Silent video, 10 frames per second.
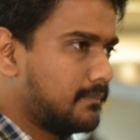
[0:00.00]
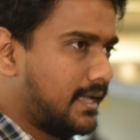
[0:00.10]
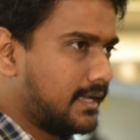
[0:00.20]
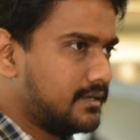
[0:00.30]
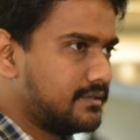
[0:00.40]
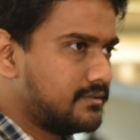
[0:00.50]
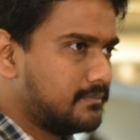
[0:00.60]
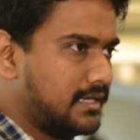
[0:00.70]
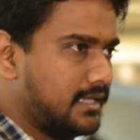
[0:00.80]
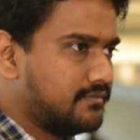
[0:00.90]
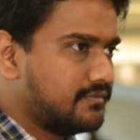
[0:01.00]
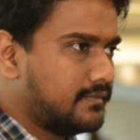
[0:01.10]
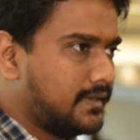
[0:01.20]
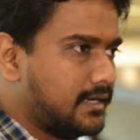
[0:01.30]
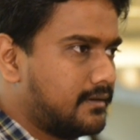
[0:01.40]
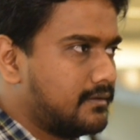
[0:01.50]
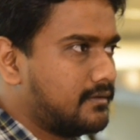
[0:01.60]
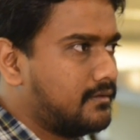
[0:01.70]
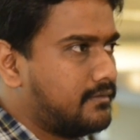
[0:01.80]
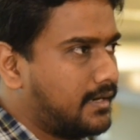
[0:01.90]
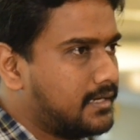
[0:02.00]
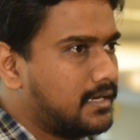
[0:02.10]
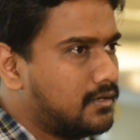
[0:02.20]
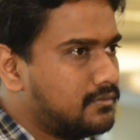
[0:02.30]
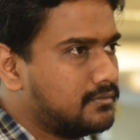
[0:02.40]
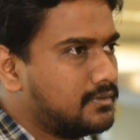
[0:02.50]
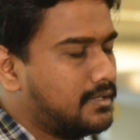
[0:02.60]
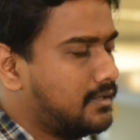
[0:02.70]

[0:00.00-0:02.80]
Bankers believe that right now